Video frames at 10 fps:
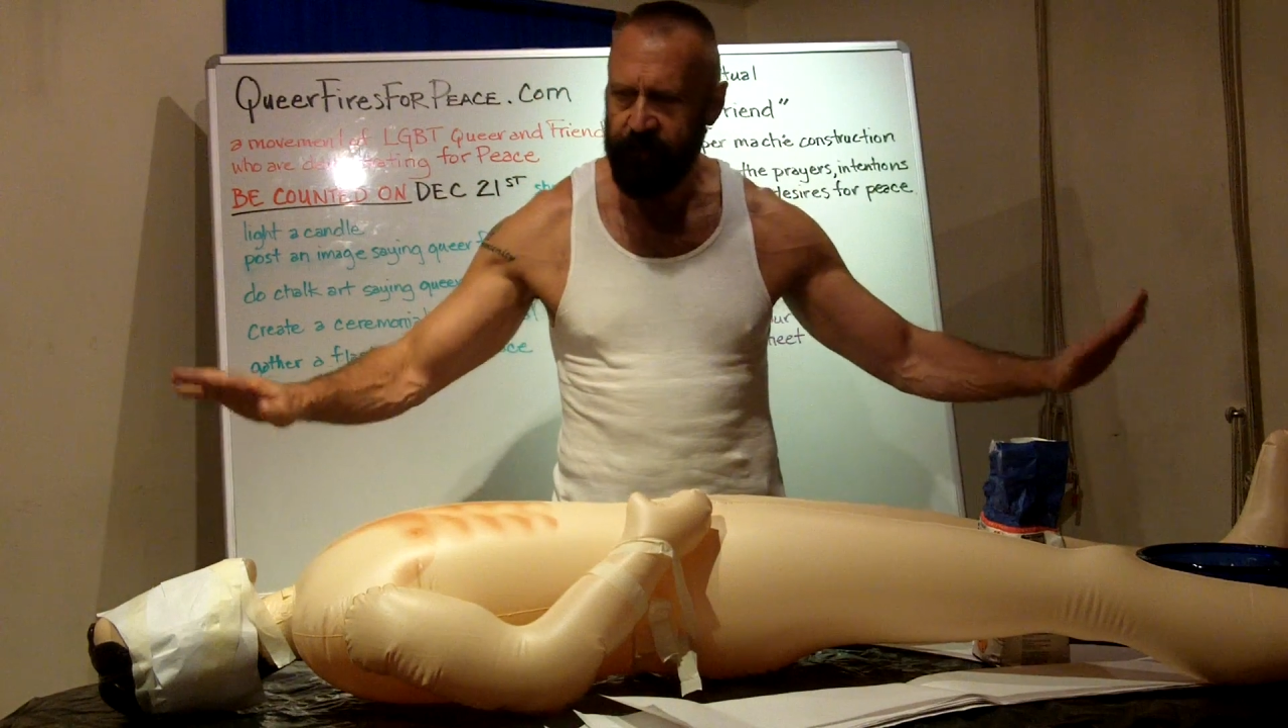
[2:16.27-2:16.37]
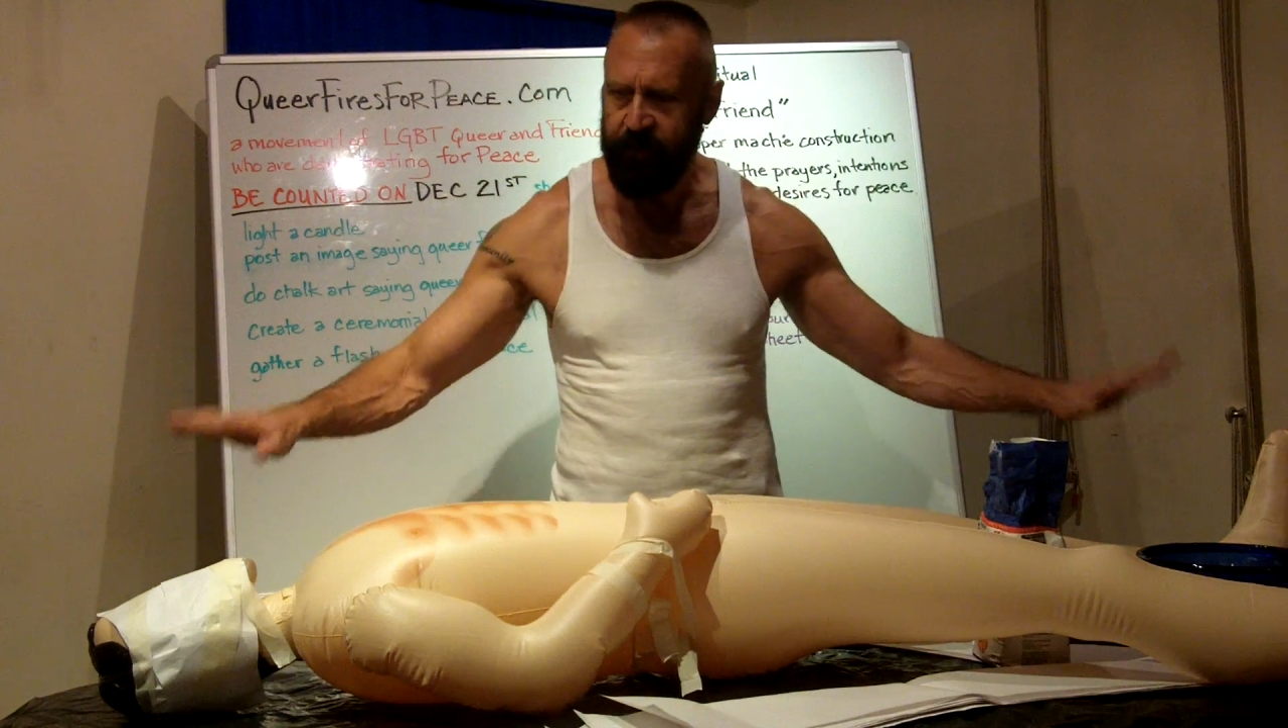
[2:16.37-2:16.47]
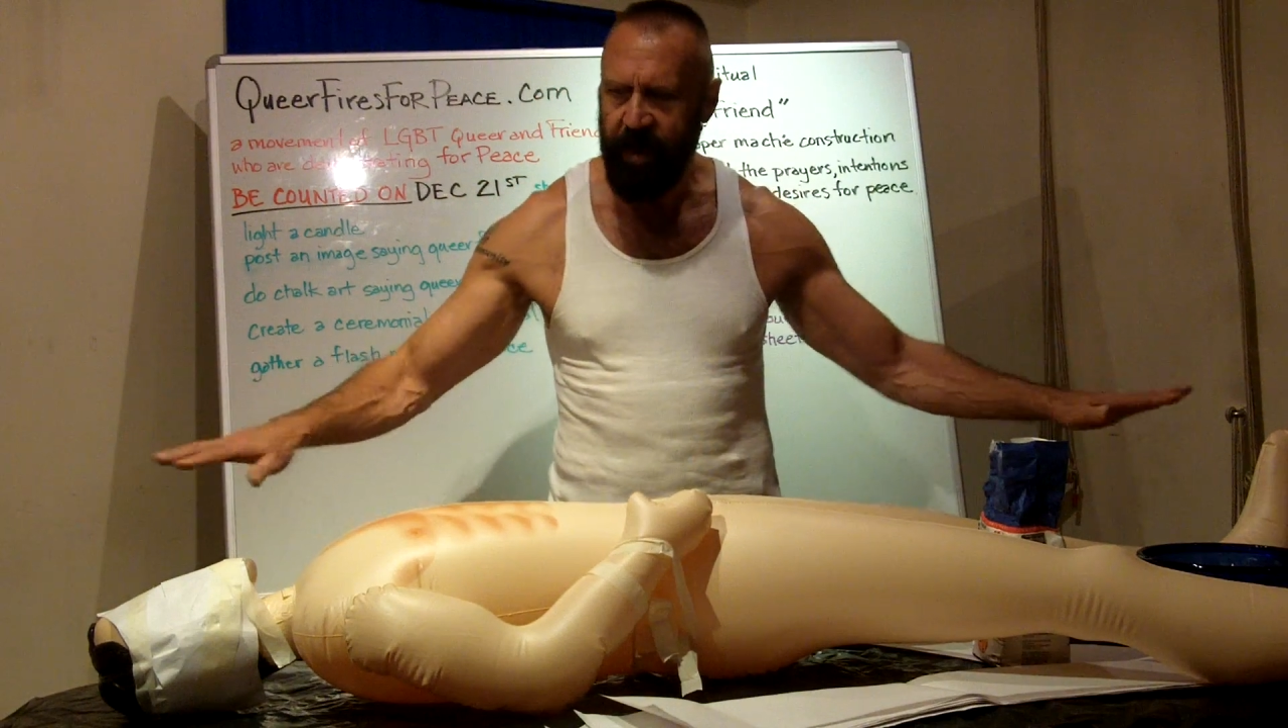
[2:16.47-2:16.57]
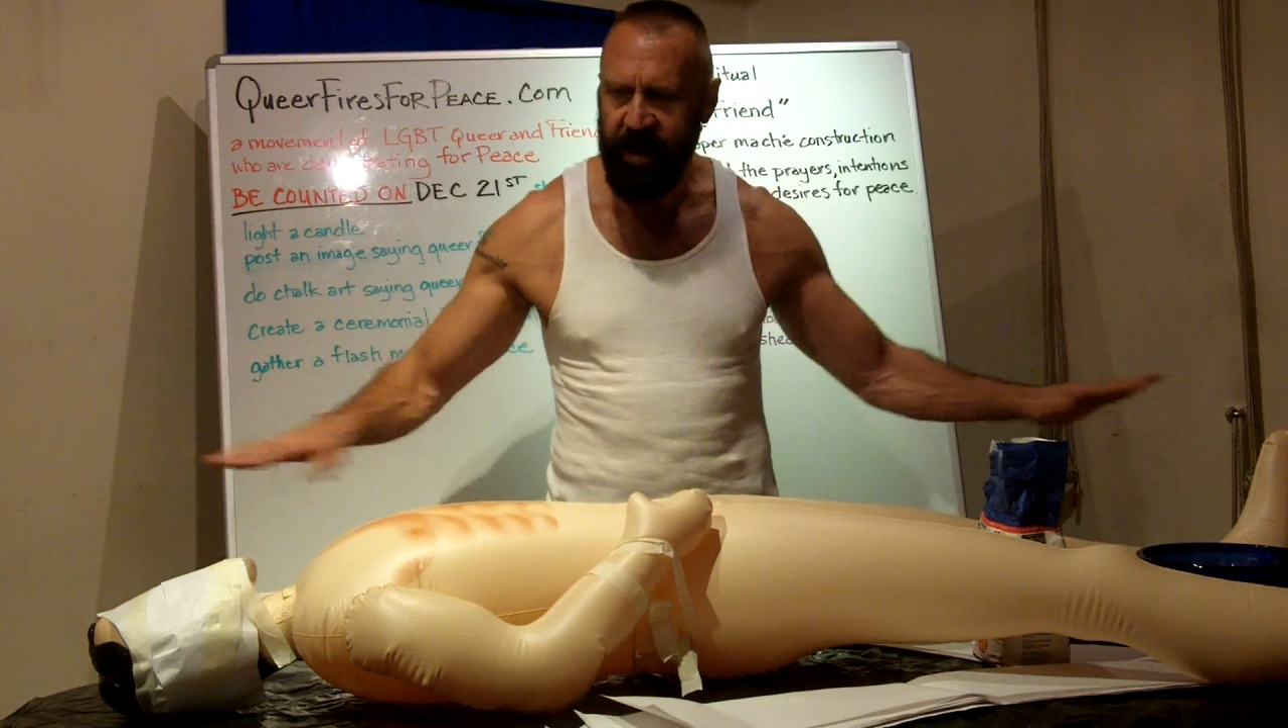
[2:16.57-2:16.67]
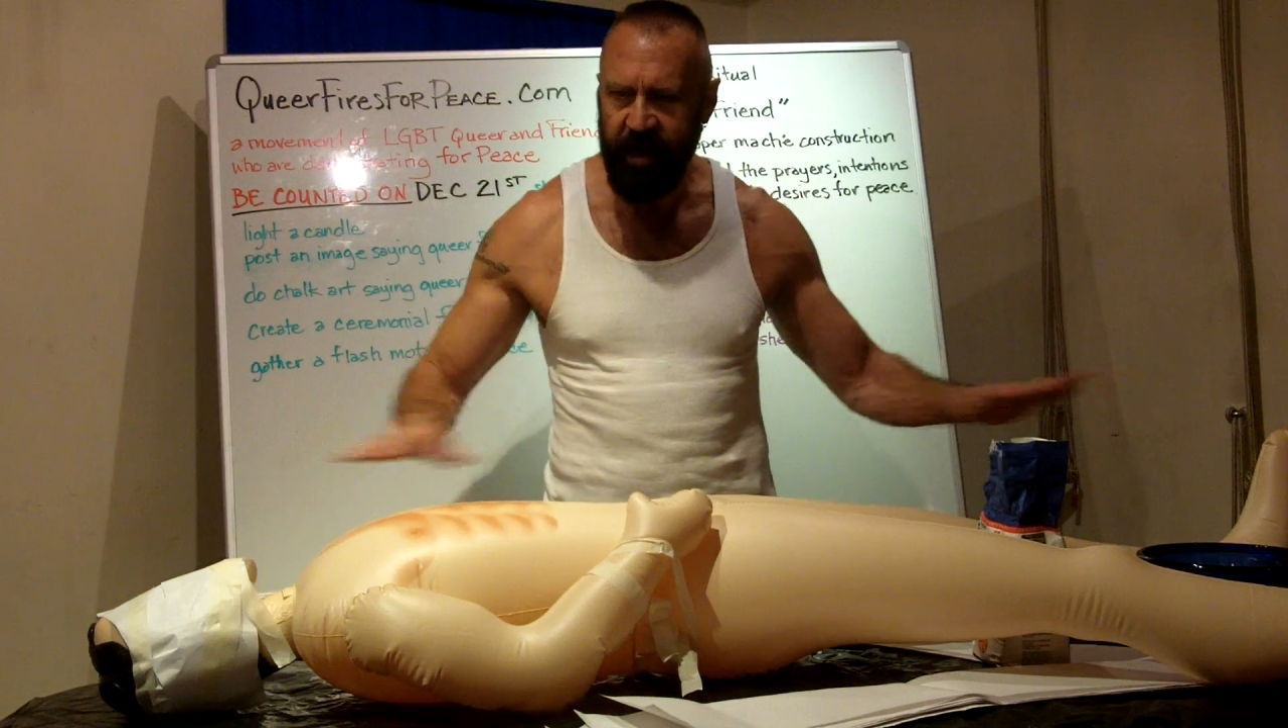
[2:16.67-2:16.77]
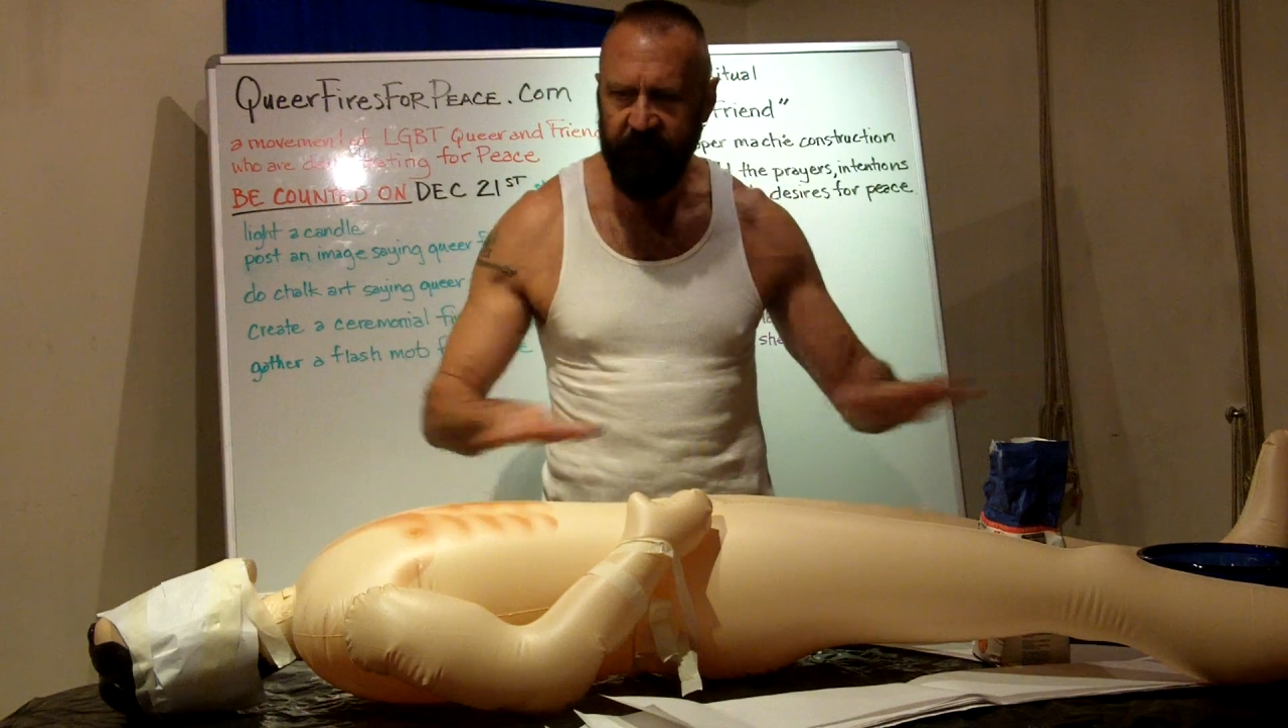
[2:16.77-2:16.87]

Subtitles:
make